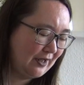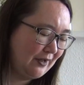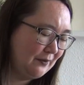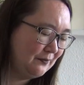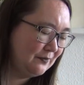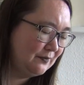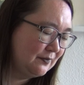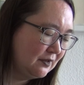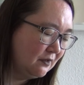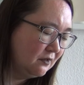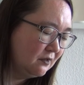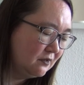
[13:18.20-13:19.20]
but yeah
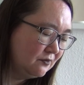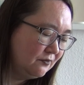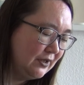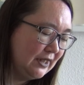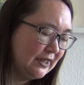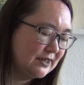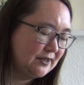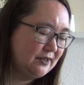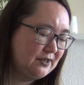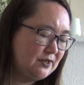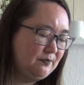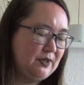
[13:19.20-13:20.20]
really
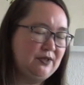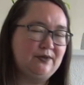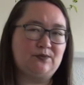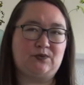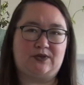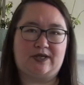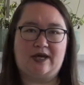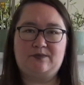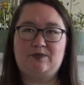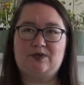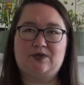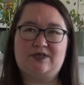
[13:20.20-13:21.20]
excited to be done with
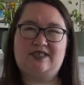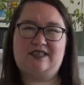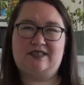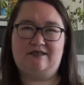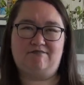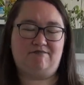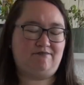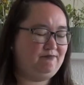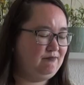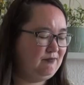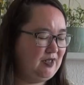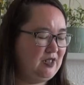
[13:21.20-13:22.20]
that because
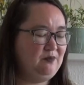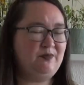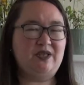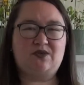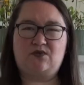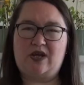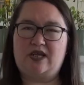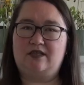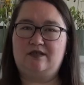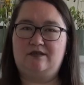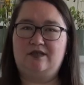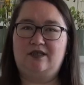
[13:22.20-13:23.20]
it'll be a great
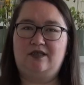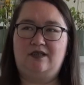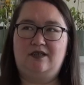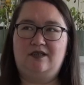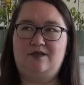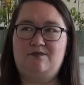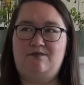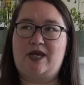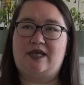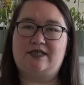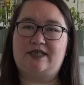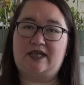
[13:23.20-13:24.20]

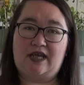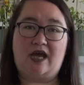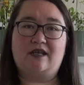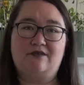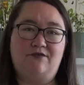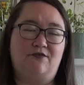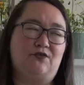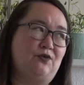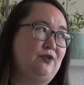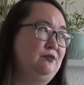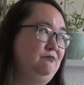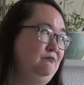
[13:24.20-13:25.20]
piece again
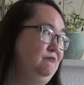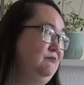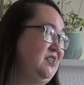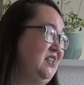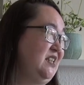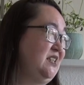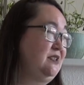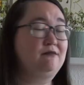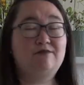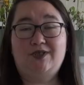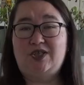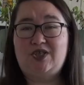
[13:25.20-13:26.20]
for these
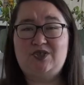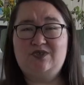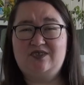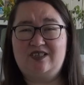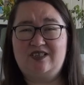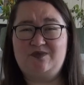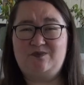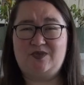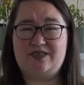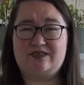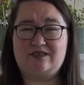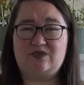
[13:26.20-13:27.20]
cooler
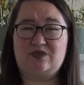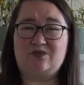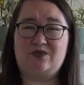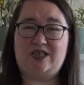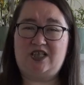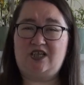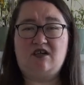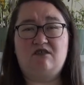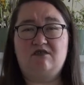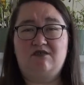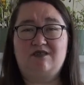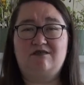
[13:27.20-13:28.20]
but not really
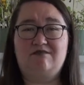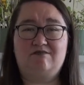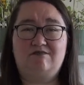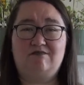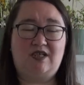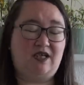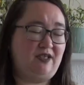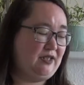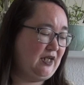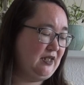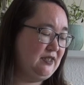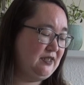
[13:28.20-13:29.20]
cold uh,
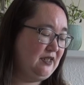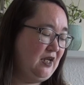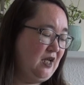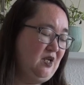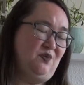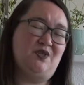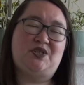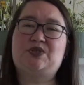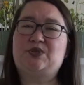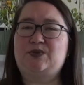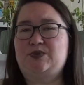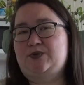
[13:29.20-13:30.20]
days which
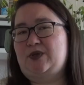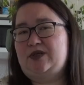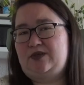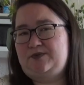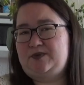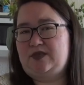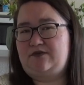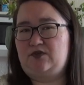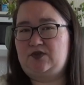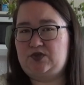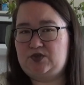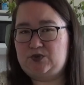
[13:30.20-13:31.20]
is also why I opted
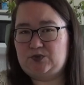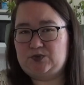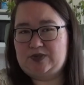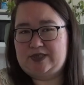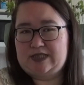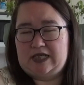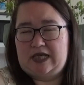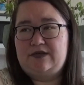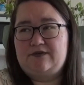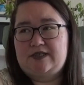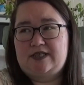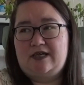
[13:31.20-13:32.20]
for the shorter
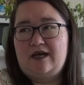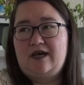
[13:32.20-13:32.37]
sleeves